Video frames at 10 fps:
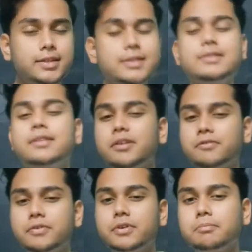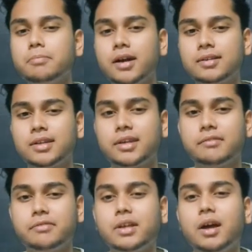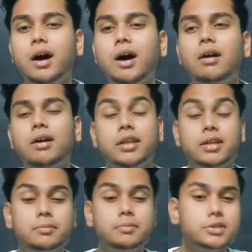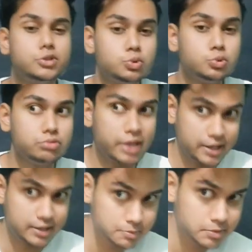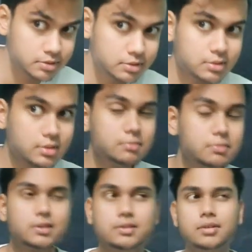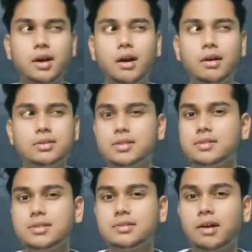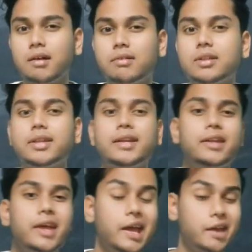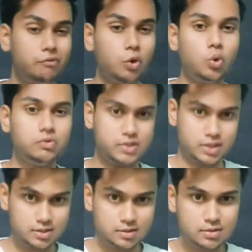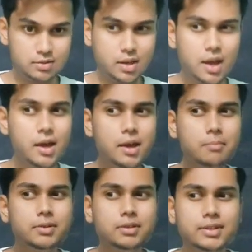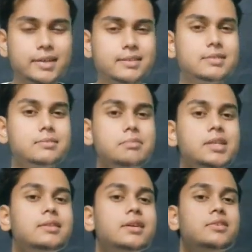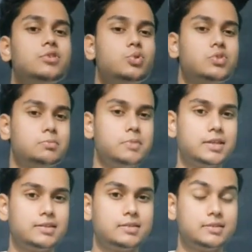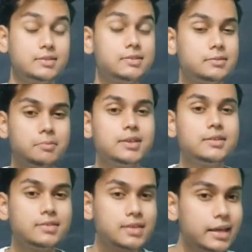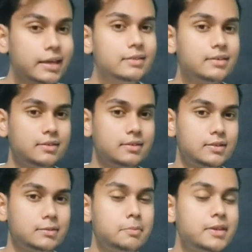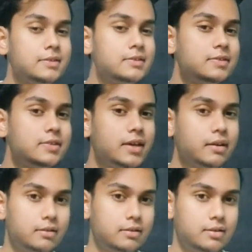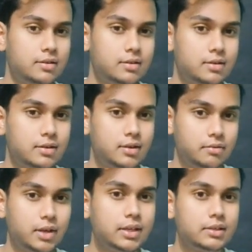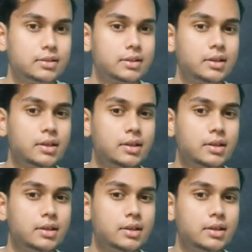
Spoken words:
That is a different part that we are unable to experience it because our senses aren't that evolved yet. But that doesn't mean there is no space. Space exists. Space is there. Right?